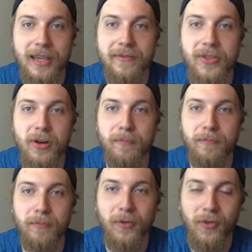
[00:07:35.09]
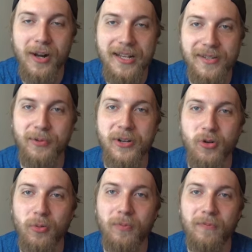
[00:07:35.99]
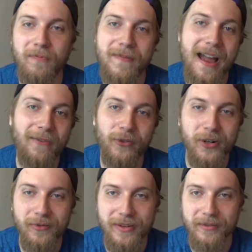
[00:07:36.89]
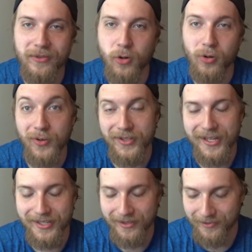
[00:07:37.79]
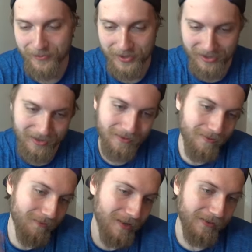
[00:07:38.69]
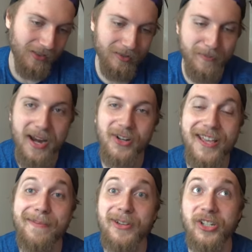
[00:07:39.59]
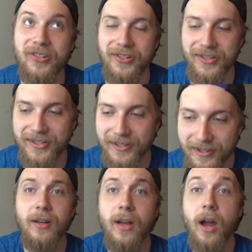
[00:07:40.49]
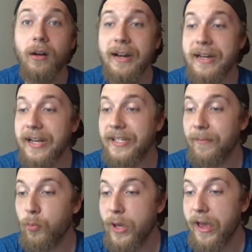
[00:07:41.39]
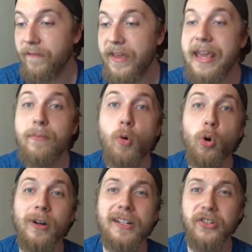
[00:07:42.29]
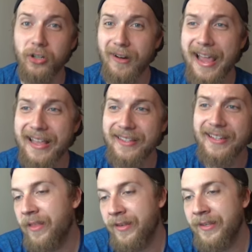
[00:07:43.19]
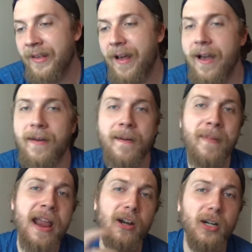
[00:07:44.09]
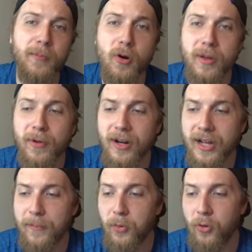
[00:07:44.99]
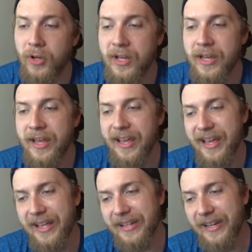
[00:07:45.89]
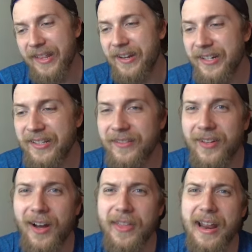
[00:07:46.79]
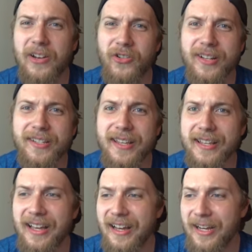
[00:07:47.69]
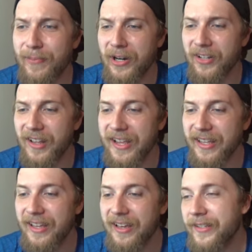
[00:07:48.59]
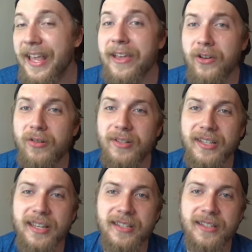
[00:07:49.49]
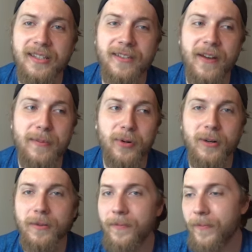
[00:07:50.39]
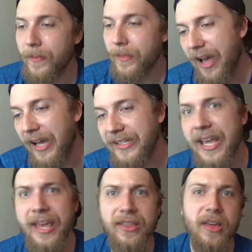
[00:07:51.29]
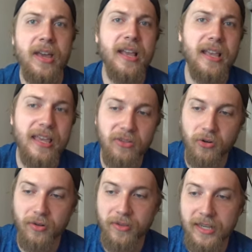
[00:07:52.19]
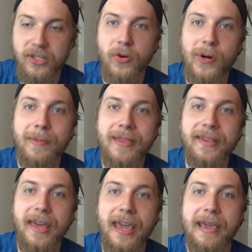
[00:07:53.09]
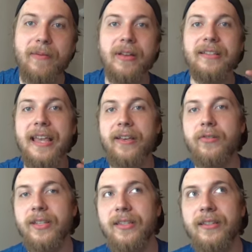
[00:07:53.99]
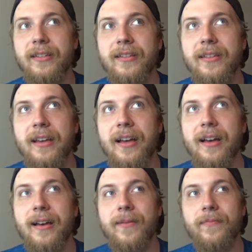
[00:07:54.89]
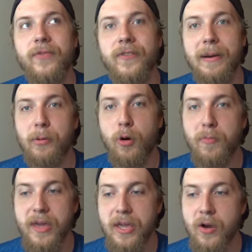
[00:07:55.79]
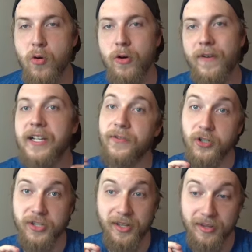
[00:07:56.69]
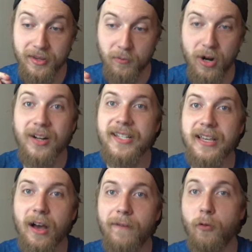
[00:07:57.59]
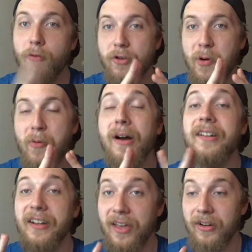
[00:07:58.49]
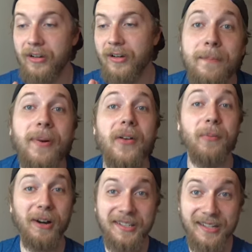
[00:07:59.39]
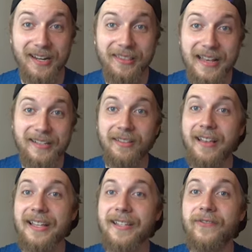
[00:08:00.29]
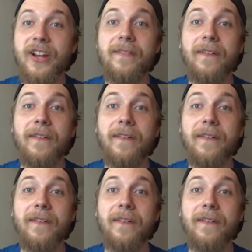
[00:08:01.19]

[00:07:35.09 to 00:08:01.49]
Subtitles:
Even though Bouffalant has a pretty cool afro and Tauros doesn't. But you know, whatever. Beggars can't be choosers. Alright, next up we have Heatmor and Durant. This is a paired Pokemon couple, and they're just not that interesting compared to like Zangoose and Seviper. I'd say either these two are going to be in the game and Zangoose and Seviper won't be, or vice versa. We're not going to see all four of those Pokemon together. But on the bright side, that's the last of Gen